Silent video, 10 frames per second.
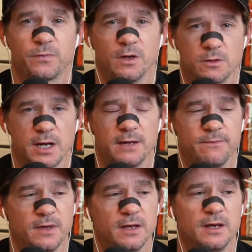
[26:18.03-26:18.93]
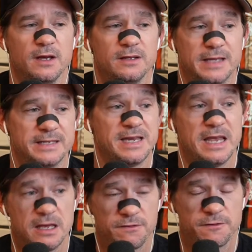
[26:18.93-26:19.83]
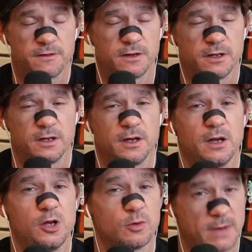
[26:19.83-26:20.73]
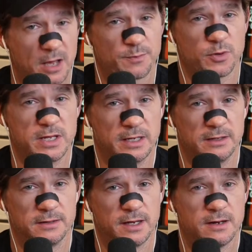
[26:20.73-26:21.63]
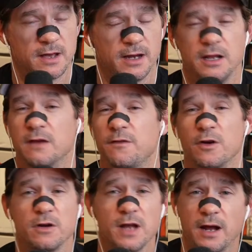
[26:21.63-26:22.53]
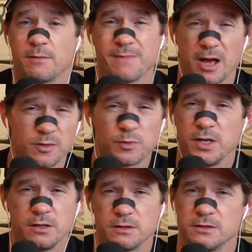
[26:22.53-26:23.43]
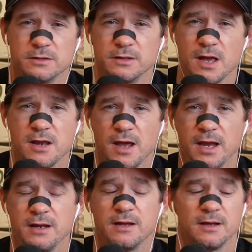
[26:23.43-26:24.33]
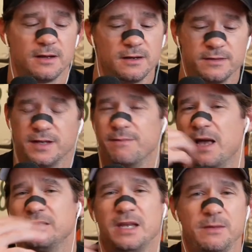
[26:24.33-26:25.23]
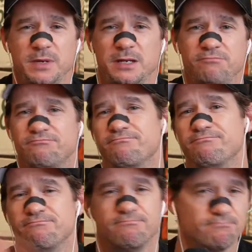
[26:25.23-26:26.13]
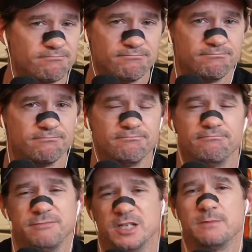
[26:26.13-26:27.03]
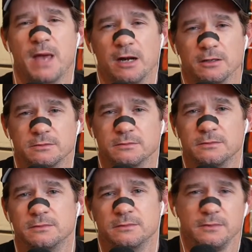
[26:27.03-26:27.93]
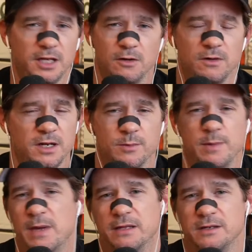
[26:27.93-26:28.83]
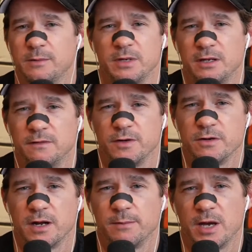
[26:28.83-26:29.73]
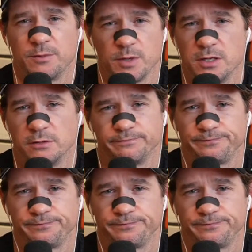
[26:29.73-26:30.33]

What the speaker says: Okay? That's if you're mouth breathing at night. If you're not a mouth breather at night, then mouth taping doesn't matter. You don't need to be mouth taping if you're not a mouth breather.